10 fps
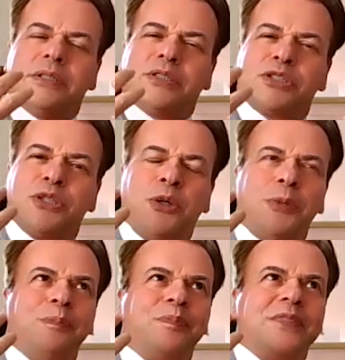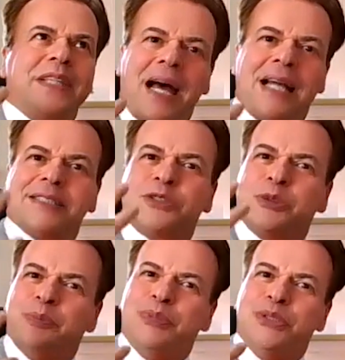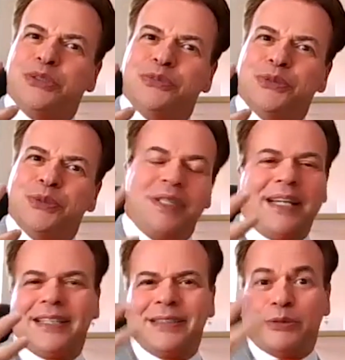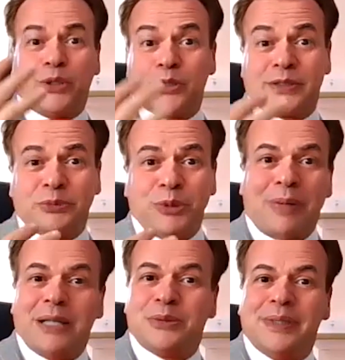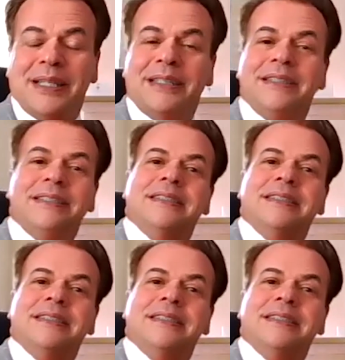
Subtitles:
so nice, so beautiful, like the rose that we buy today